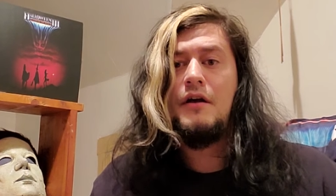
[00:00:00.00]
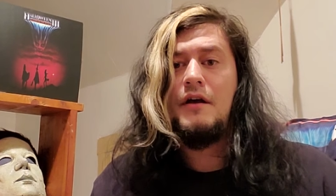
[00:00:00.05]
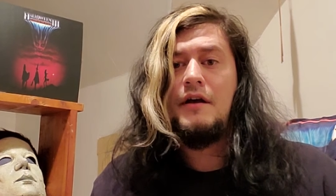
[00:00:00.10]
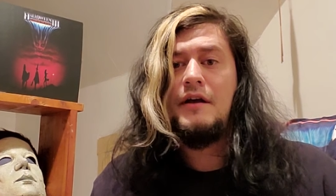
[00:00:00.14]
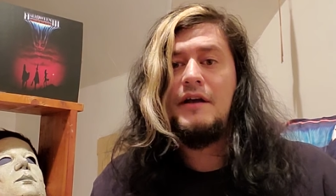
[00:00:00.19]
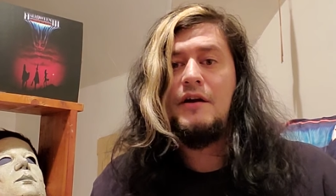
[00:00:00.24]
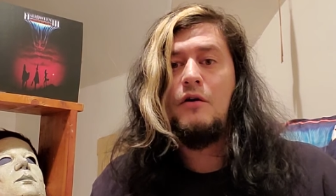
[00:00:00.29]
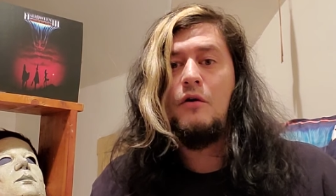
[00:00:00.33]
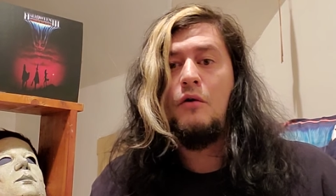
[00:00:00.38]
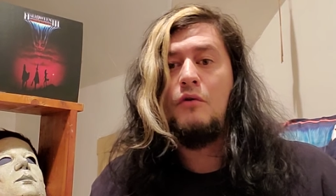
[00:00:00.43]

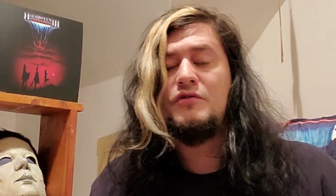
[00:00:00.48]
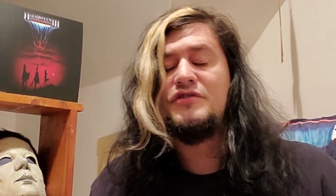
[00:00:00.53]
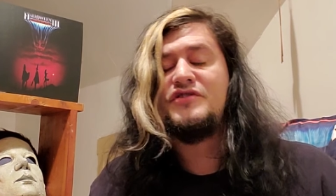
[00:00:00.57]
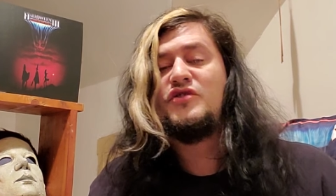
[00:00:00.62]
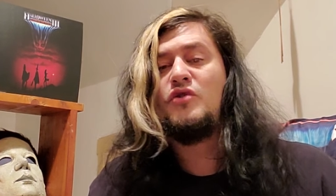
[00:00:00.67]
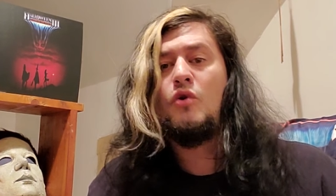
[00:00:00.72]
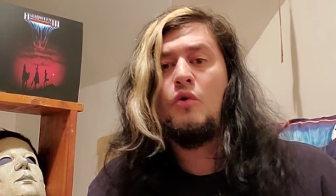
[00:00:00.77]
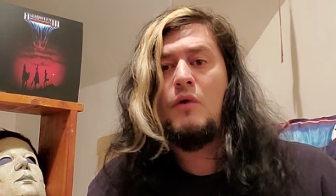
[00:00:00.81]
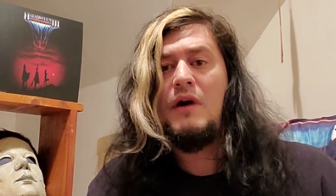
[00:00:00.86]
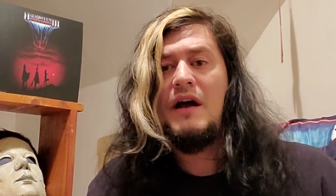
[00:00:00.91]
you know, old
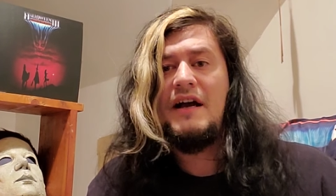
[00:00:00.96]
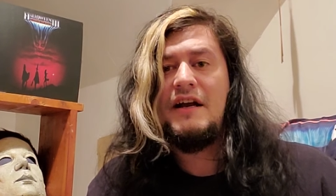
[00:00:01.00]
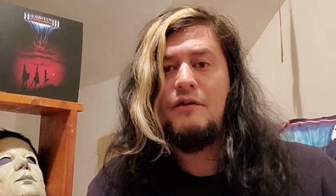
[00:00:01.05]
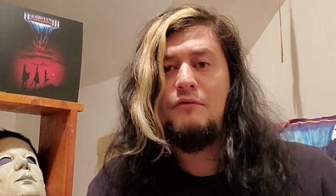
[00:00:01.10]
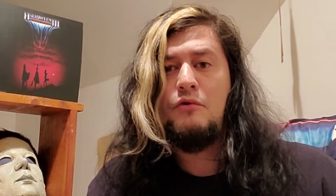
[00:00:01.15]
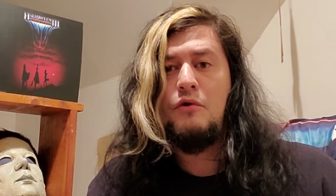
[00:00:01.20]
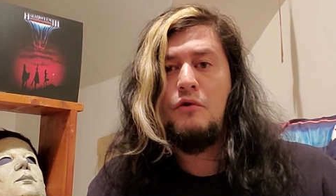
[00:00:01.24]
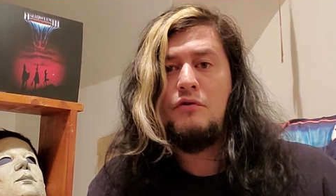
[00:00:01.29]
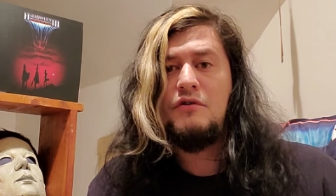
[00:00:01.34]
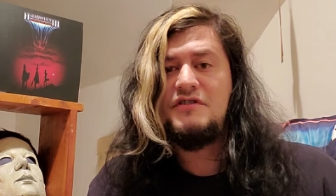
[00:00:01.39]
school rock and
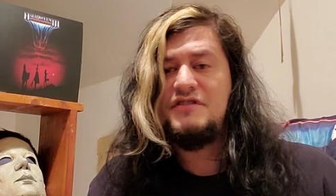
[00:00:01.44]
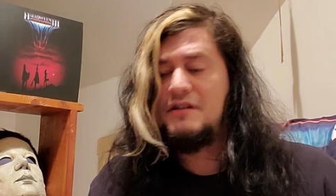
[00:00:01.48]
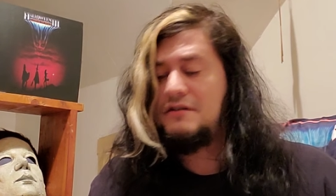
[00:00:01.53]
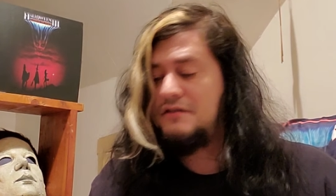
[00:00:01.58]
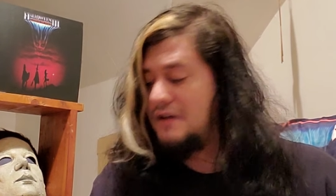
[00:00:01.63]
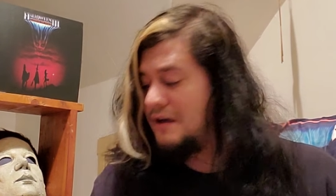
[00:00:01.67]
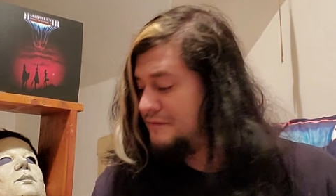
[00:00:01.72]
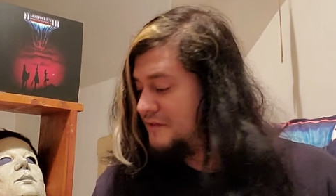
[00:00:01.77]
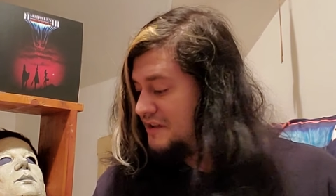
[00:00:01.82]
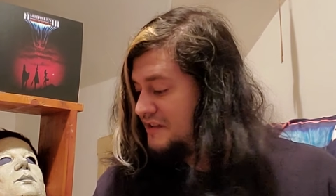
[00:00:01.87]
rollers that
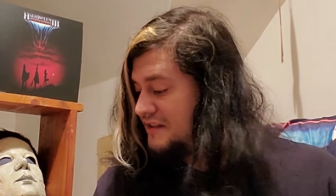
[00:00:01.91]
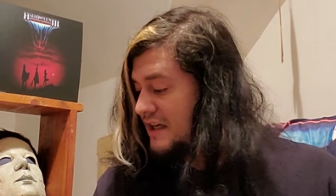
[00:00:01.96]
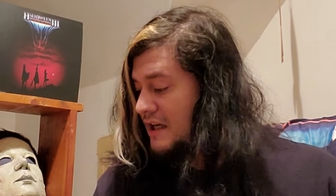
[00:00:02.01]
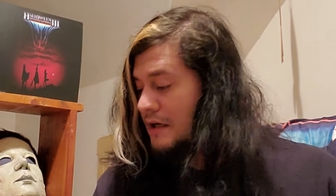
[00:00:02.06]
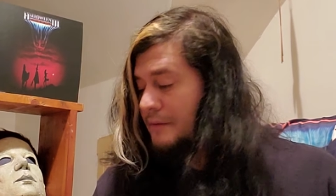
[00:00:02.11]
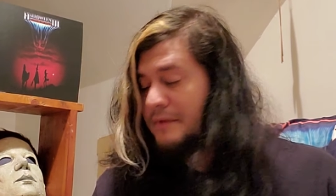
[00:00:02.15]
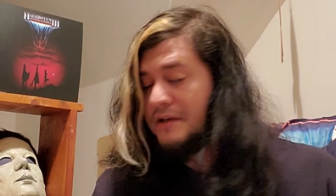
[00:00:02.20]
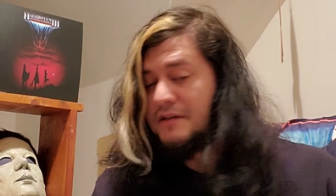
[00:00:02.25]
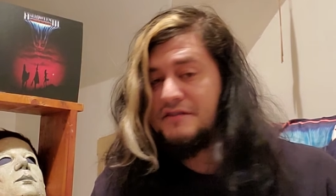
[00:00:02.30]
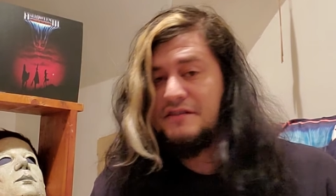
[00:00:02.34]
love this kind
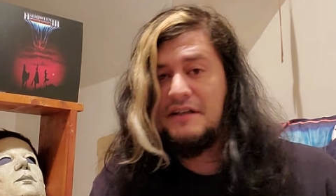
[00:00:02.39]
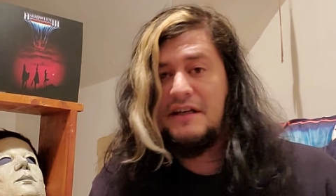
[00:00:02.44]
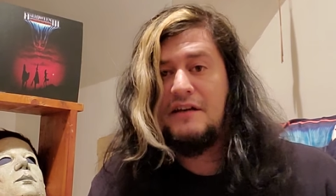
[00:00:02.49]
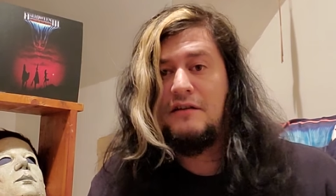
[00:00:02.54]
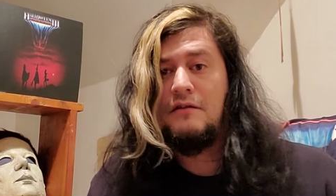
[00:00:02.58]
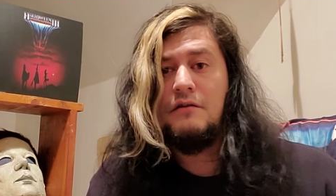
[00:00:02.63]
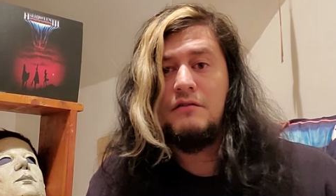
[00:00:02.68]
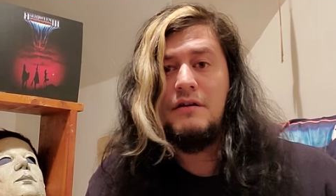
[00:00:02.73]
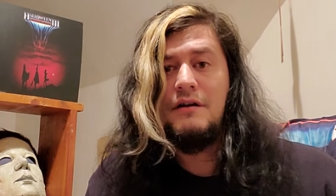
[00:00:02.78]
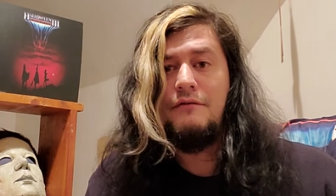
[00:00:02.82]
of music, you
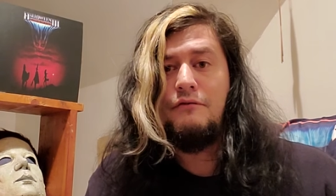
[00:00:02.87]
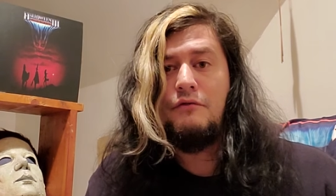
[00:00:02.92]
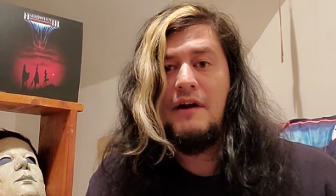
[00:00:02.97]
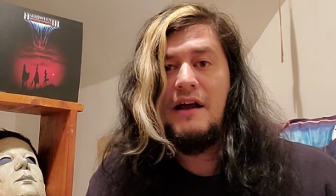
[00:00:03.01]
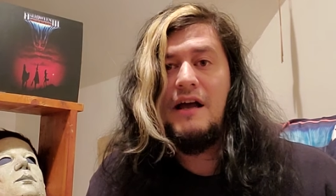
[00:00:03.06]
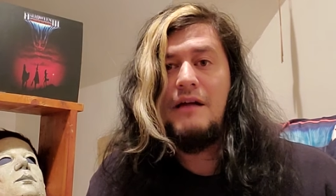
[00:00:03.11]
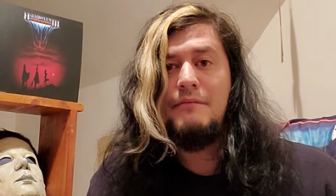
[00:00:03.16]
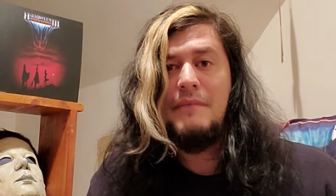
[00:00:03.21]
know, love Ratt.